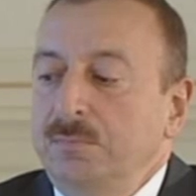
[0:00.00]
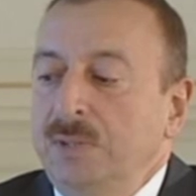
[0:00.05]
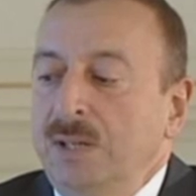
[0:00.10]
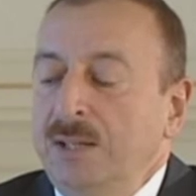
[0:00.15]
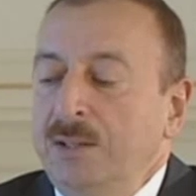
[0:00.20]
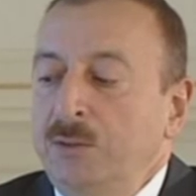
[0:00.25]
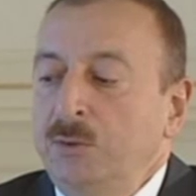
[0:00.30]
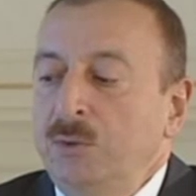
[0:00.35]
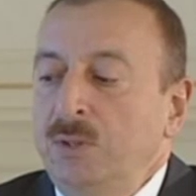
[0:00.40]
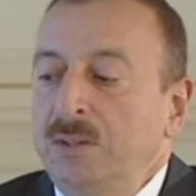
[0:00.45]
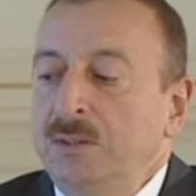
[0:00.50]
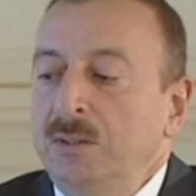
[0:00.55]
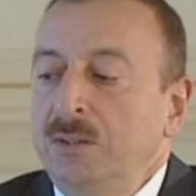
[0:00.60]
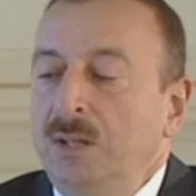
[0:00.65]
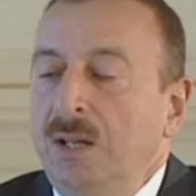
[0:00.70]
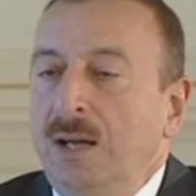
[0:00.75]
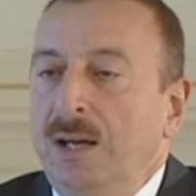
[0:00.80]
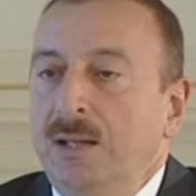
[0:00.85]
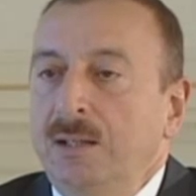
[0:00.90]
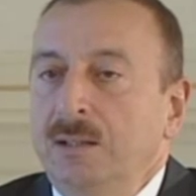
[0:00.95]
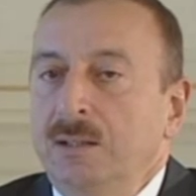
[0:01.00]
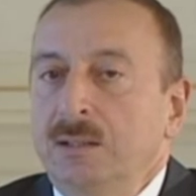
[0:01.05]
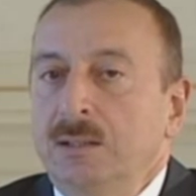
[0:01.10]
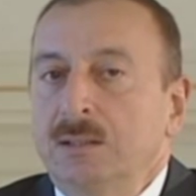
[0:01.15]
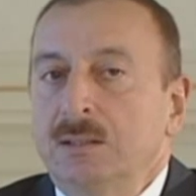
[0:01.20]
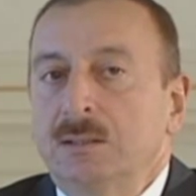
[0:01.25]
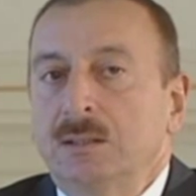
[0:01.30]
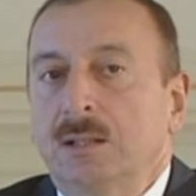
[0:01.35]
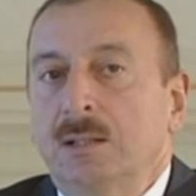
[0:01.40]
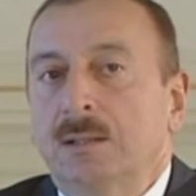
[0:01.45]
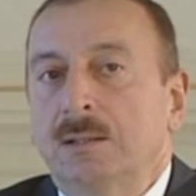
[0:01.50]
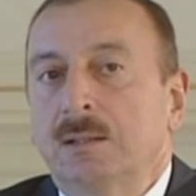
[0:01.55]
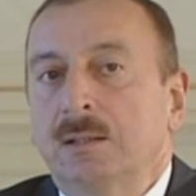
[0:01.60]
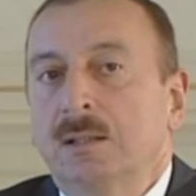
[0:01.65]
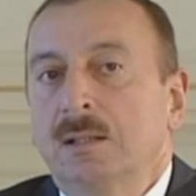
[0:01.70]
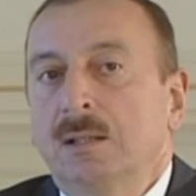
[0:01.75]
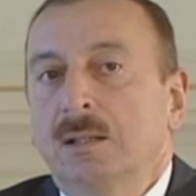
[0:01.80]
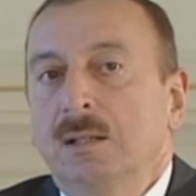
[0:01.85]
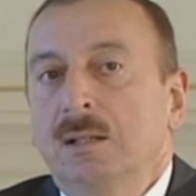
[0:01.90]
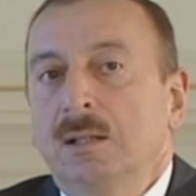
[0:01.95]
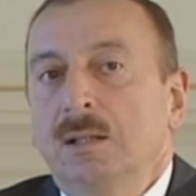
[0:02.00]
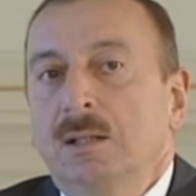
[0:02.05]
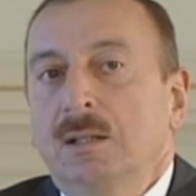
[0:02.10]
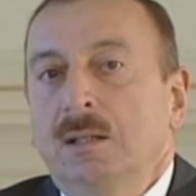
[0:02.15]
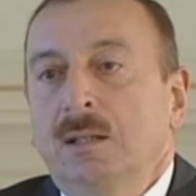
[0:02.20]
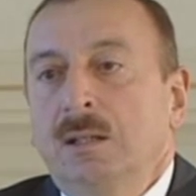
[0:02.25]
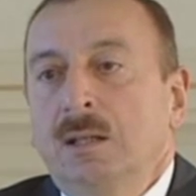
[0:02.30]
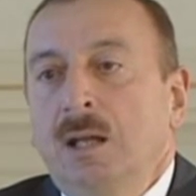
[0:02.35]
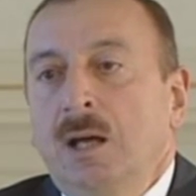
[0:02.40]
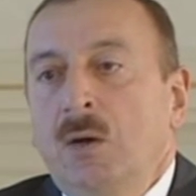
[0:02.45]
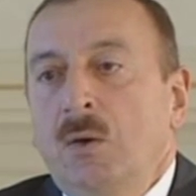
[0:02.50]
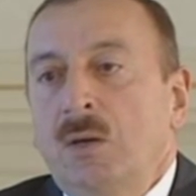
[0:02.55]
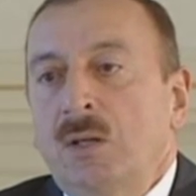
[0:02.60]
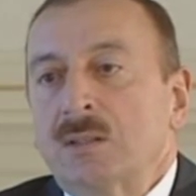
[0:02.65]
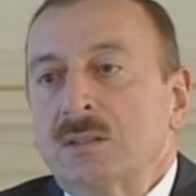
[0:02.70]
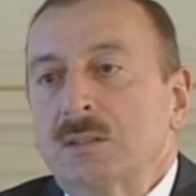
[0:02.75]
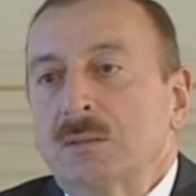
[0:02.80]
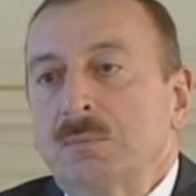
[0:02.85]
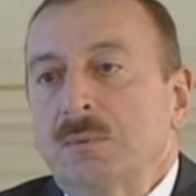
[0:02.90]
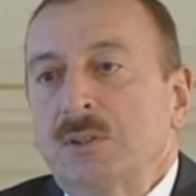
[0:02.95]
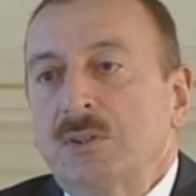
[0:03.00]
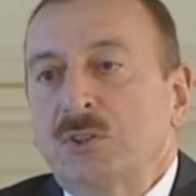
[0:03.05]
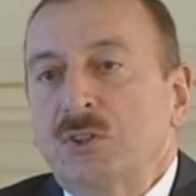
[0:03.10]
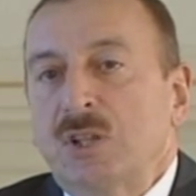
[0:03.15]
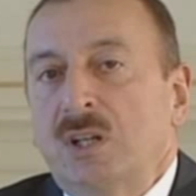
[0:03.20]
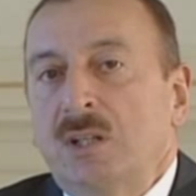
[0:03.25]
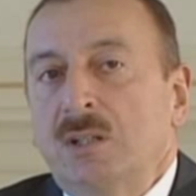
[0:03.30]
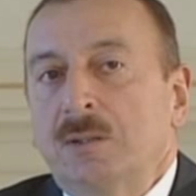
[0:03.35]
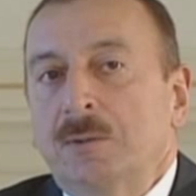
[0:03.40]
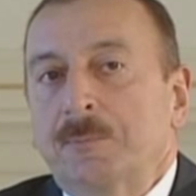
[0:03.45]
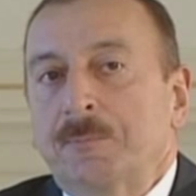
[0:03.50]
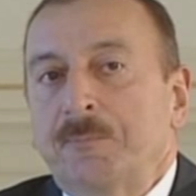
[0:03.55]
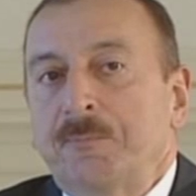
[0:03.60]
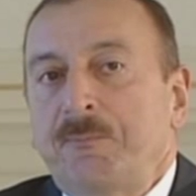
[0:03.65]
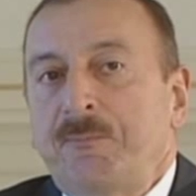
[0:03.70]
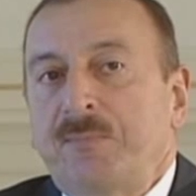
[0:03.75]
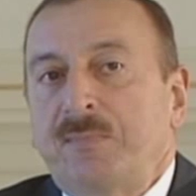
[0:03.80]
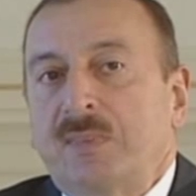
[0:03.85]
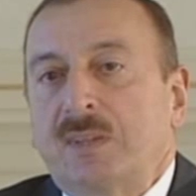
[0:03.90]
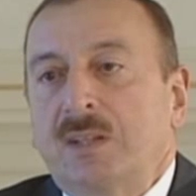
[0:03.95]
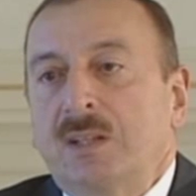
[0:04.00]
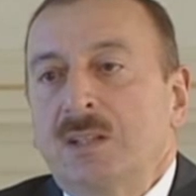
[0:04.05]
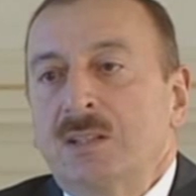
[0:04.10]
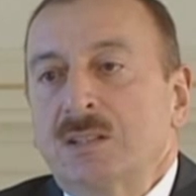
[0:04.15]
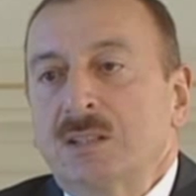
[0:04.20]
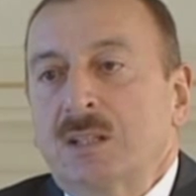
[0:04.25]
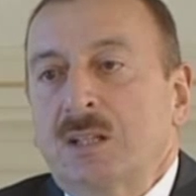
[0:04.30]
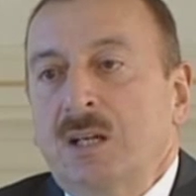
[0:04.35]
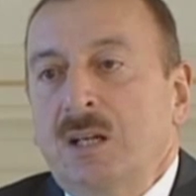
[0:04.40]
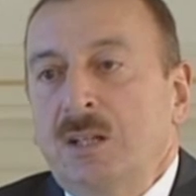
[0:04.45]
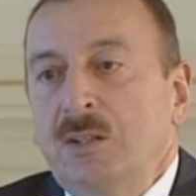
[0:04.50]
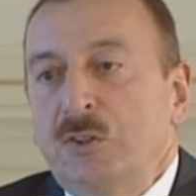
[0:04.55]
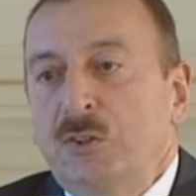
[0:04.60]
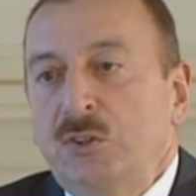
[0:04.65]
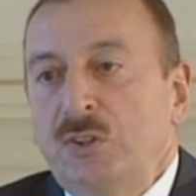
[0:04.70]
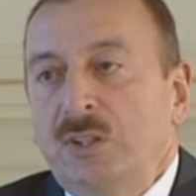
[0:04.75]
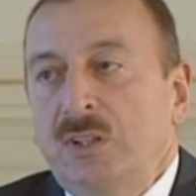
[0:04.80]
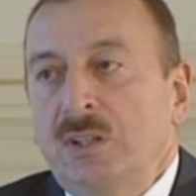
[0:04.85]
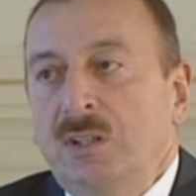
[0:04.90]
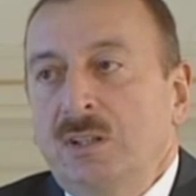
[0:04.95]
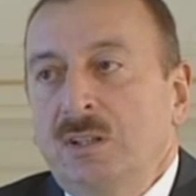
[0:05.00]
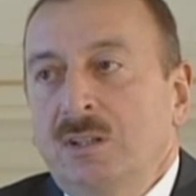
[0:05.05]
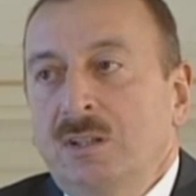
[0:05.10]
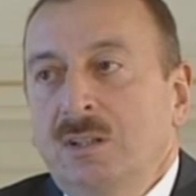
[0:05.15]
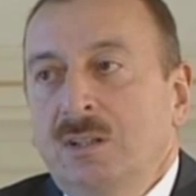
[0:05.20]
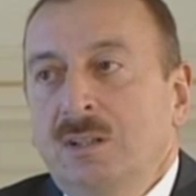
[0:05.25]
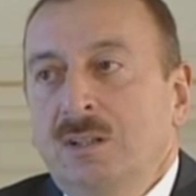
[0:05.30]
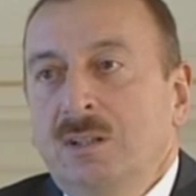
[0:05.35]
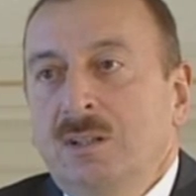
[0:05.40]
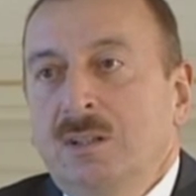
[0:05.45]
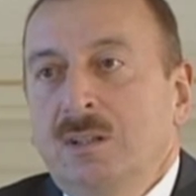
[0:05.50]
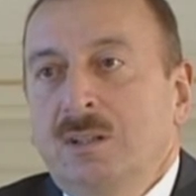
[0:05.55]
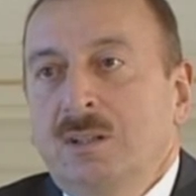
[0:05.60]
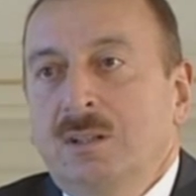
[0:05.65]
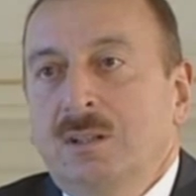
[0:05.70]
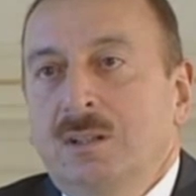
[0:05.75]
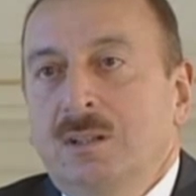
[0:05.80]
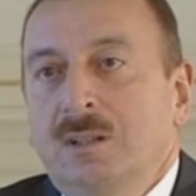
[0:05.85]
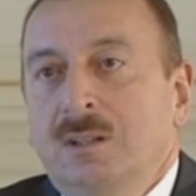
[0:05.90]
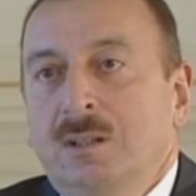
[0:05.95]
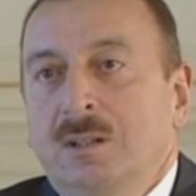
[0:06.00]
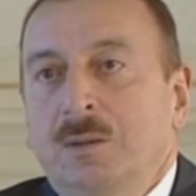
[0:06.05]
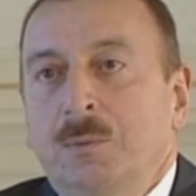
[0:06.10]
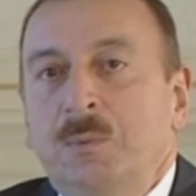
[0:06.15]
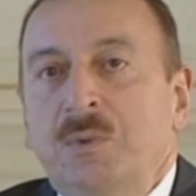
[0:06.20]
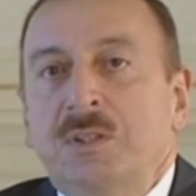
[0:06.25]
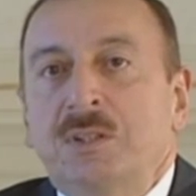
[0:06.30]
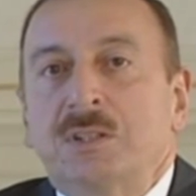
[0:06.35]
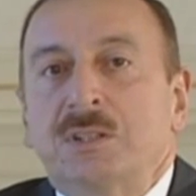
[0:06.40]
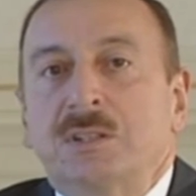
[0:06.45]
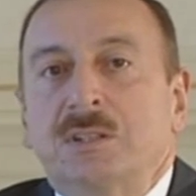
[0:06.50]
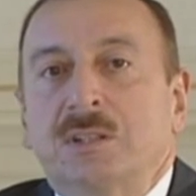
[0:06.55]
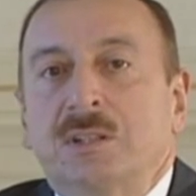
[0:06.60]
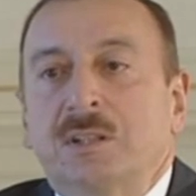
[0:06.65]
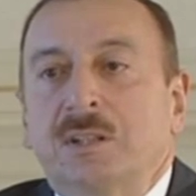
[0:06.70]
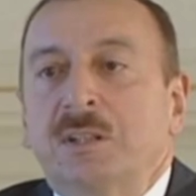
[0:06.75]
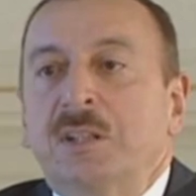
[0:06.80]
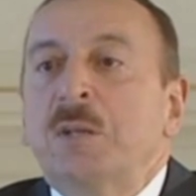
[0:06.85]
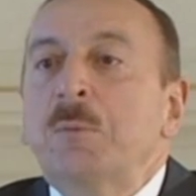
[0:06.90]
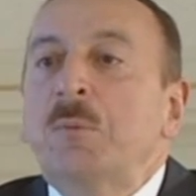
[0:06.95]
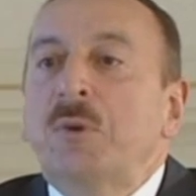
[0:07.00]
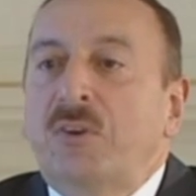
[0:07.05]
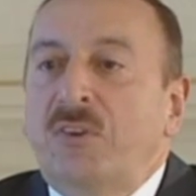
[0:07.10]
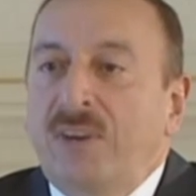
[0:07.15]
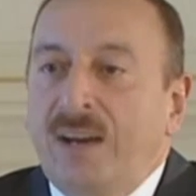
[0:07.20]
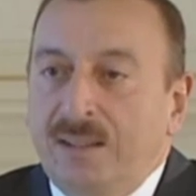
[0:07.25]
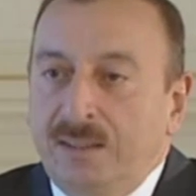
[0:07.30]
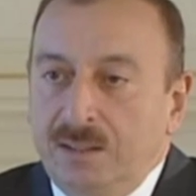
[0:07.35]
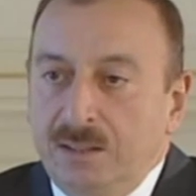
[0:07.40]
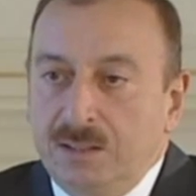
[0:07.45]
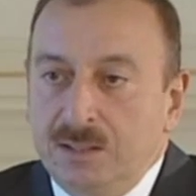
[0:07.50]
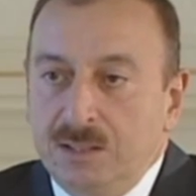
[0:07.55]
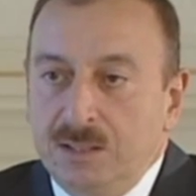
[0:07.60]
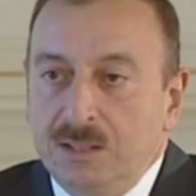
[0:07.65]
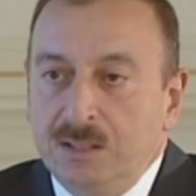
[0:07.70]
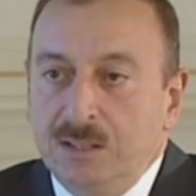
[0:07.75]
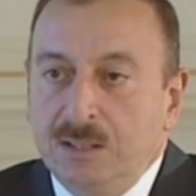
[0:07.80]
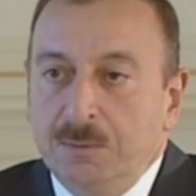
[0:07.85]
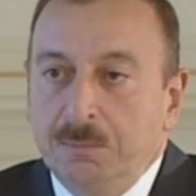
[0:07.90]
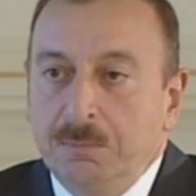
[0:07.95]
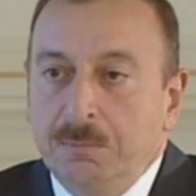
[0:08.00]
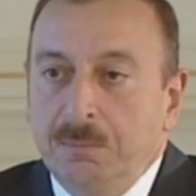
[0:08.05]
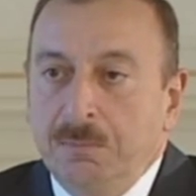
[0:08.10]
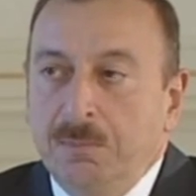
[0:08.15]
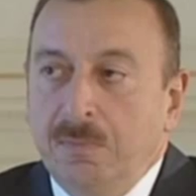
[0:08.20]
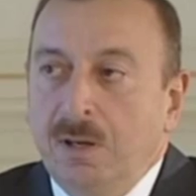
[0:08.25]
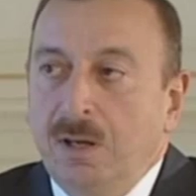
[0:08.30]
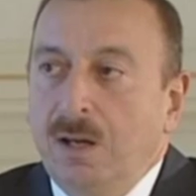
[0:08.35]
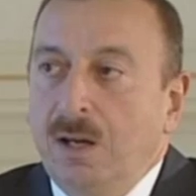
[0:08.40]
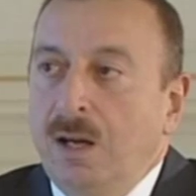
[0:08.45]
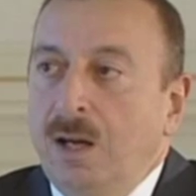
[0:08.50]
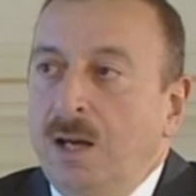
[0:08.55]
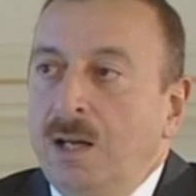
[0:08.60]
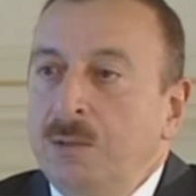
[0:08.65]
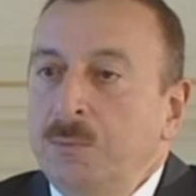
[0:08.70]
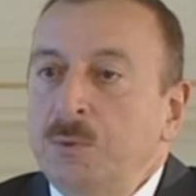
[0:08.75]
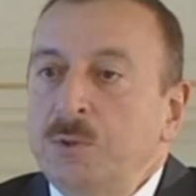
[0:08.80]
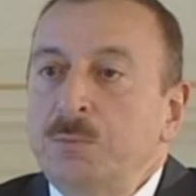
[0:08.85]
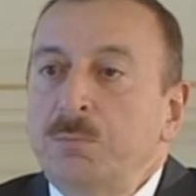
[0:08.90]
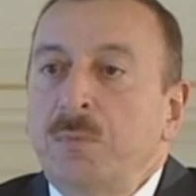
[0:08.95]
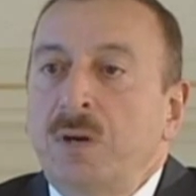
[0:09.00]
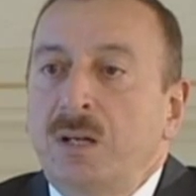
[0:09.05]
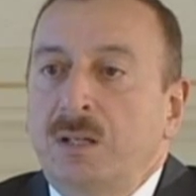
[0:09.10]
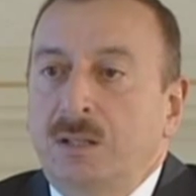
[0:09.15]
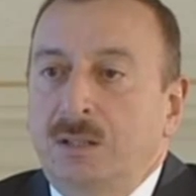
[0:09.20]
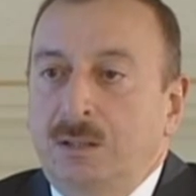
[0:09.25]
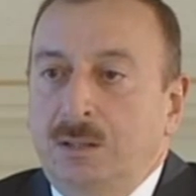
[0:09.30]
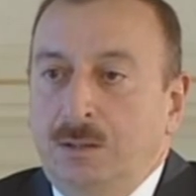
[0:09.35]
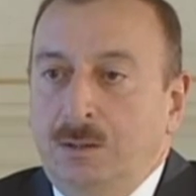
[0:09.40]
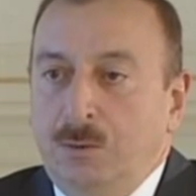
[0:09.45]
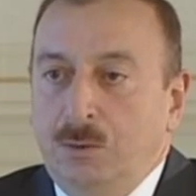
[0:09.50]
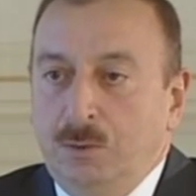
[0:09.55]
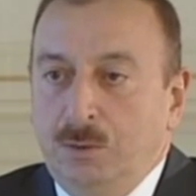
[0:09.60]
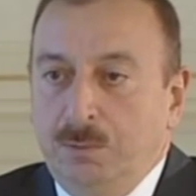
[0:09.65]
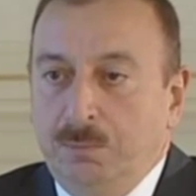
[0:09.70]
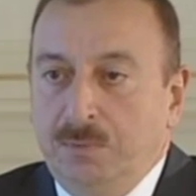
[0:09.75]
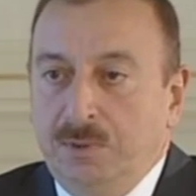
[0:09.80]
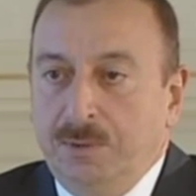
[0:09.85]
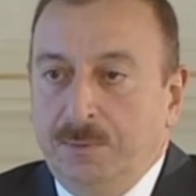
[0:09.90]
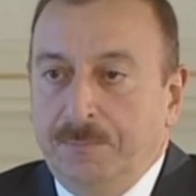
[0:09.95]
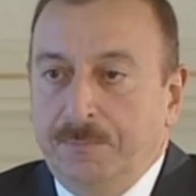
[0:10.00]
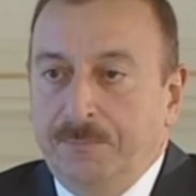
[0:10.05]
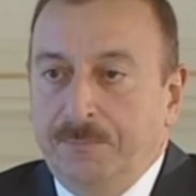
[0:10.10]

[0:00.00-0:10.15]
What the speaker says: like to underline is that now Azerbaijan is a country with a democratic system and with market economy.